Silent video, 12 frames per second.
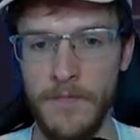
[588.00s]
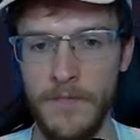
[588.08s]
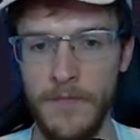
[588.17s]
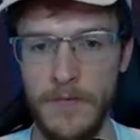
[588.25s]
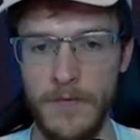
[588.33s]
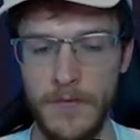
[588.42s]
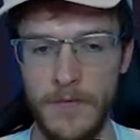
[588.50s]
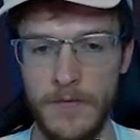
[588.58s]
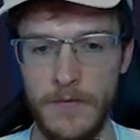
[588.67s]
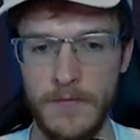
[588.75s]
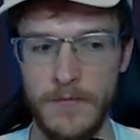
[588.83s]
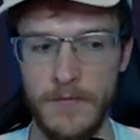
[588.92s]

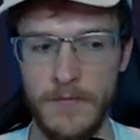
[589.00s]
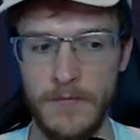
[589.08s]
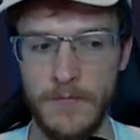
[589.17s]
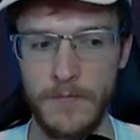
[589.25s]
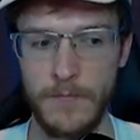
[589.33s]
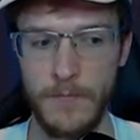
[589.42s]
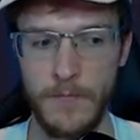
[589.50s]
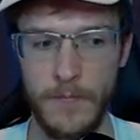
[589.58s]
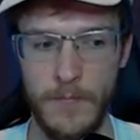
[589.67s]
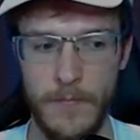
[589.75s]
[no speech]